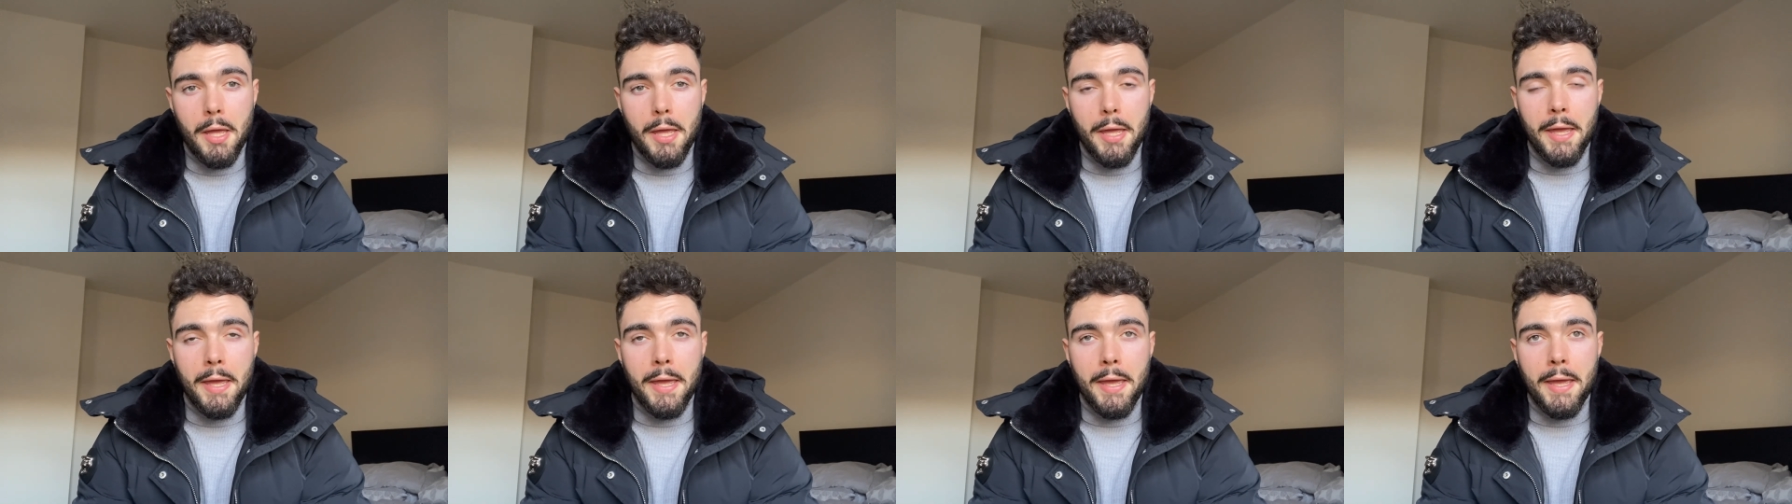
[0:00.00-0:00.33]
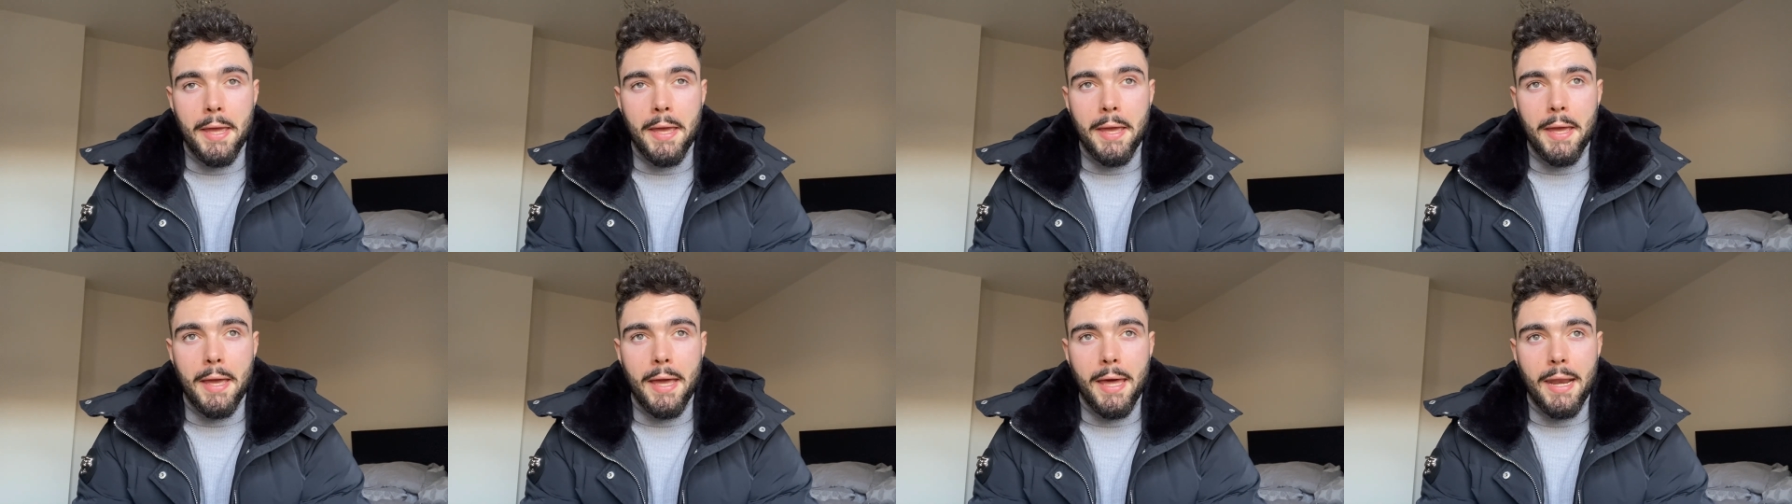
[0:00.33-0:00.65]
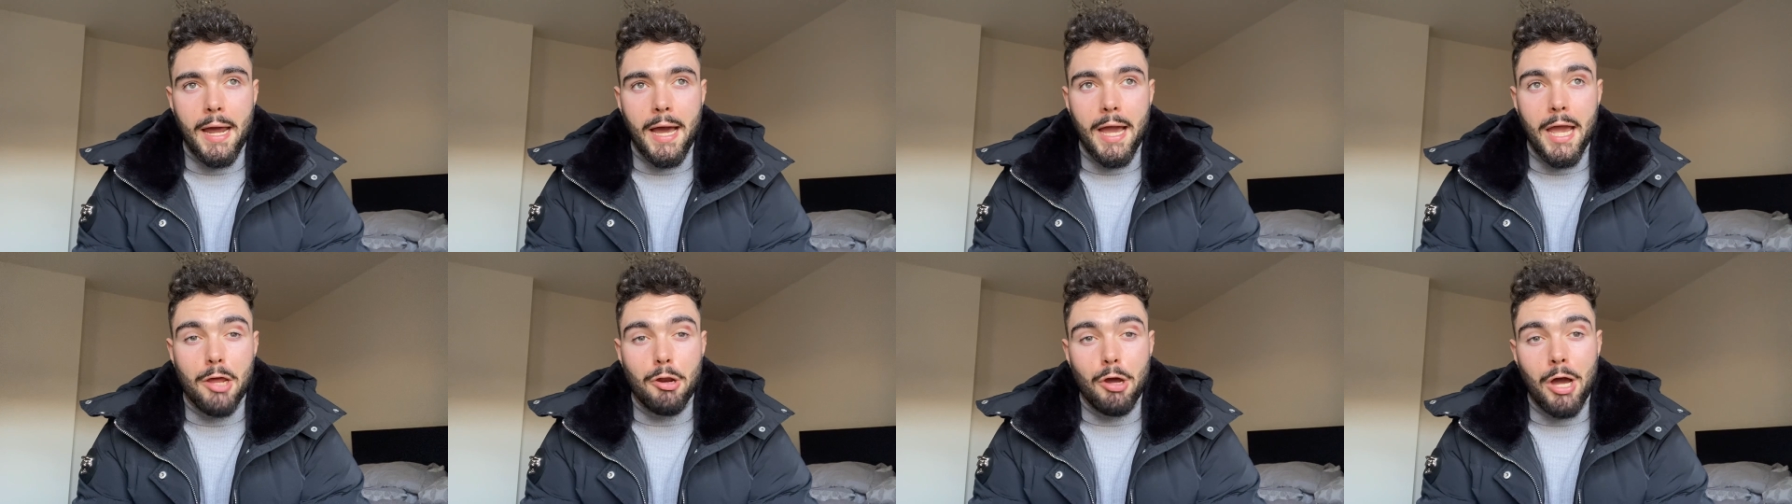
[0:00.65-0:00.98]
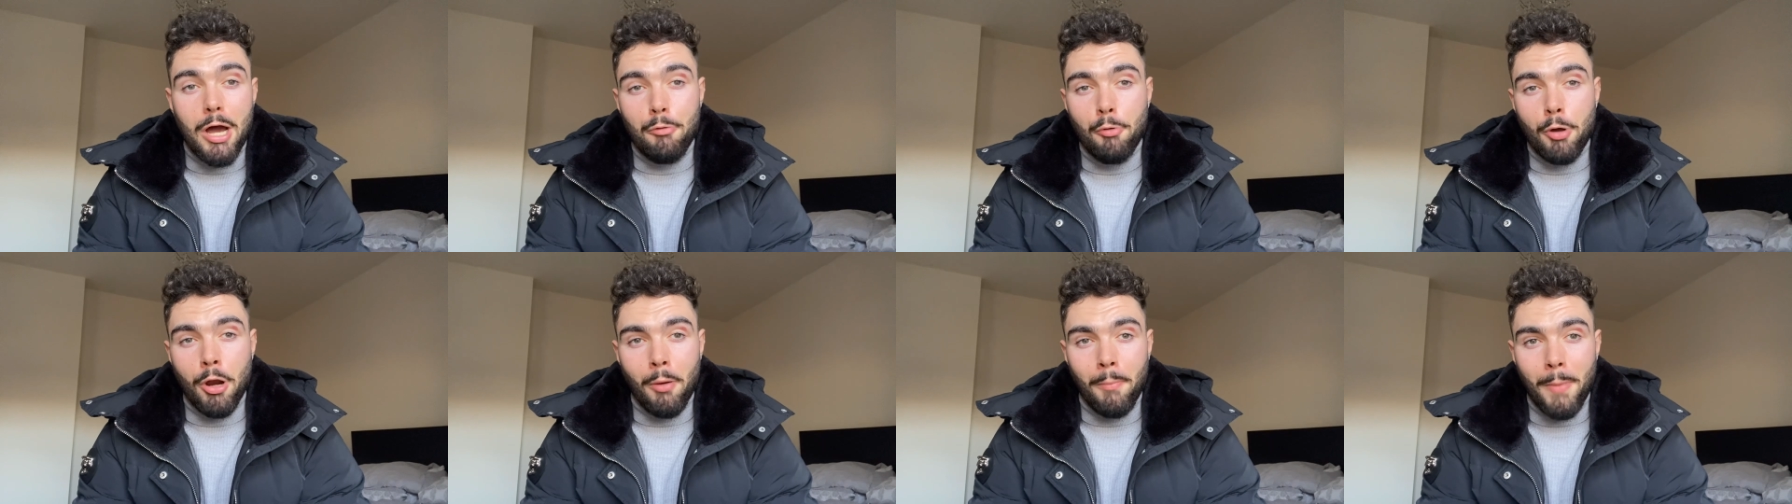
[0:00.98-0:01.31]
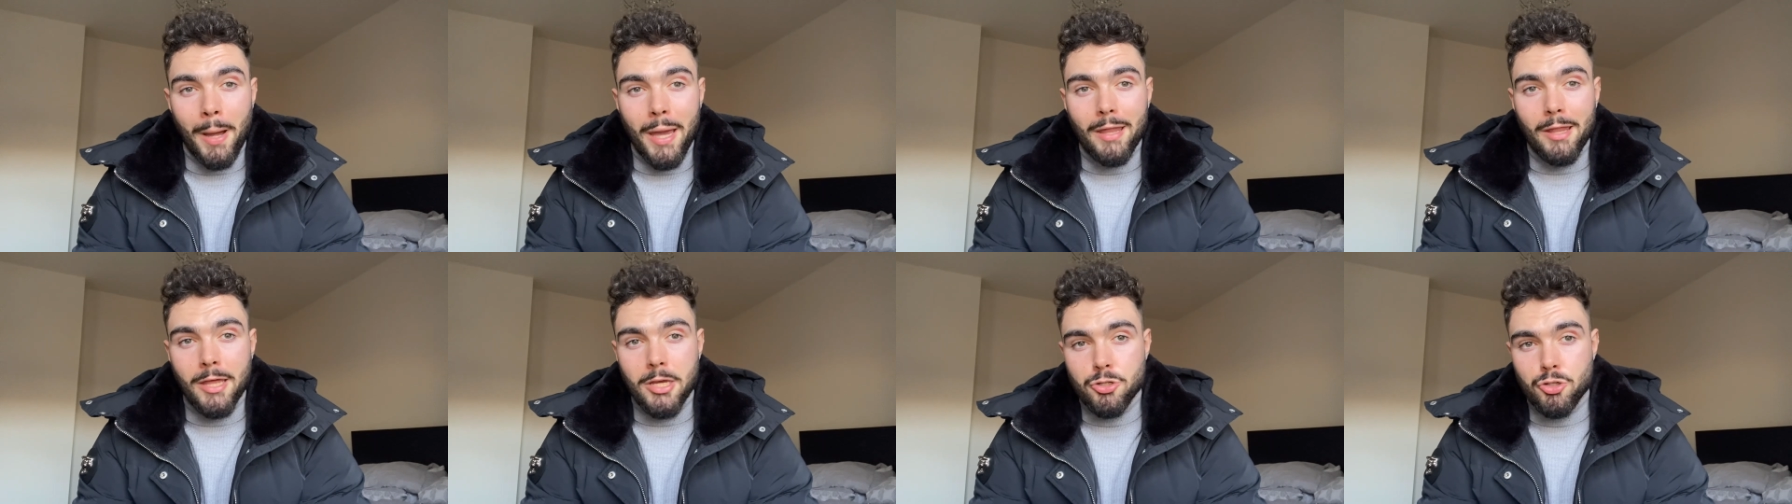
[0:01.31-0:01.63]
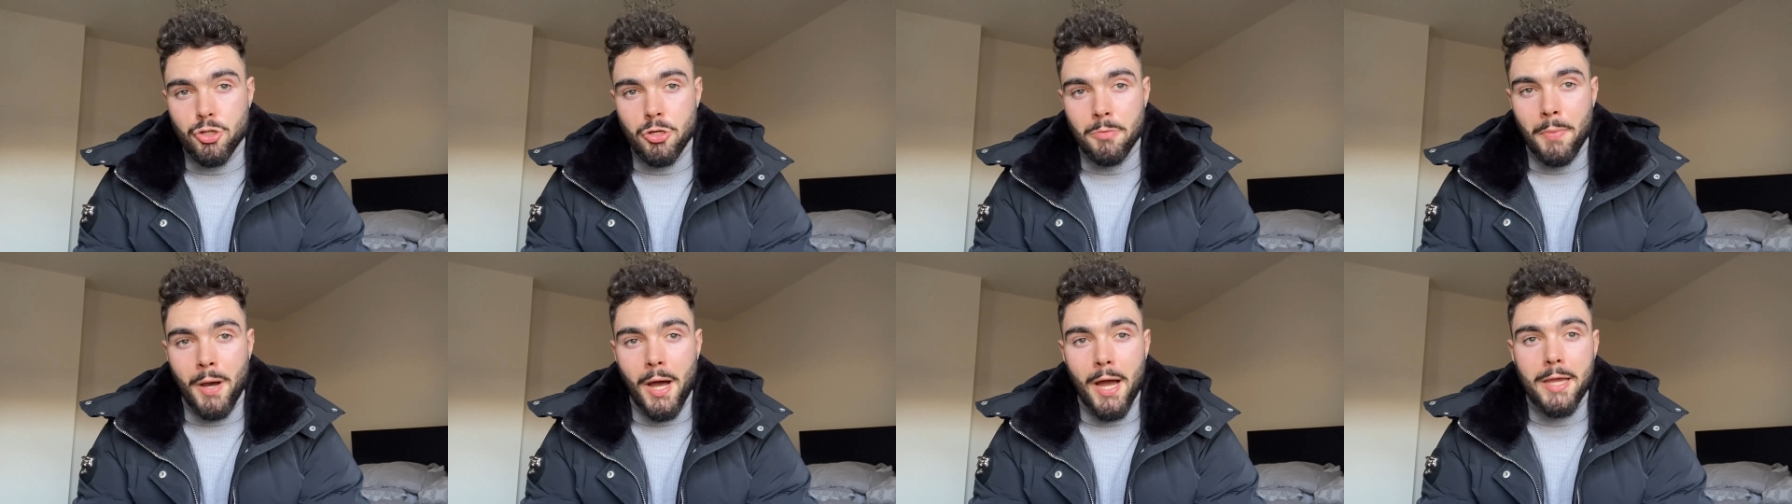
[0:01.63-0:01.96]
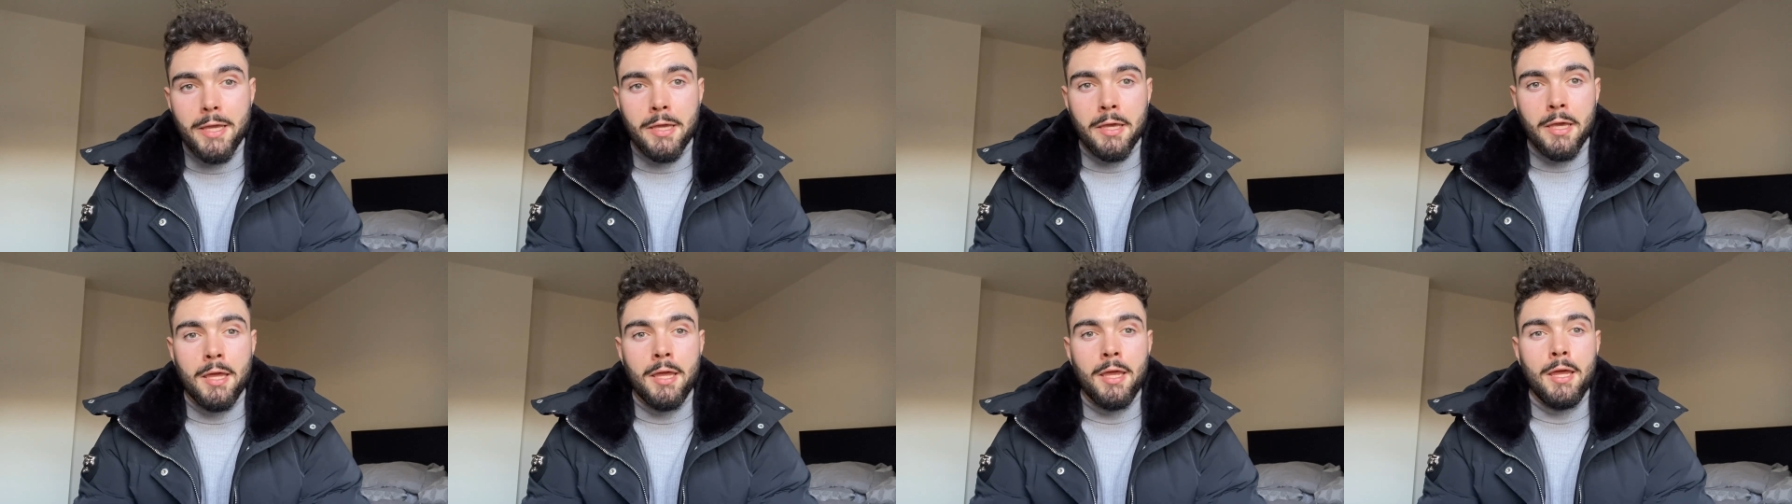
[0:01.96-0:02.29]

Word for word: uh, and I, I went on my electric bike,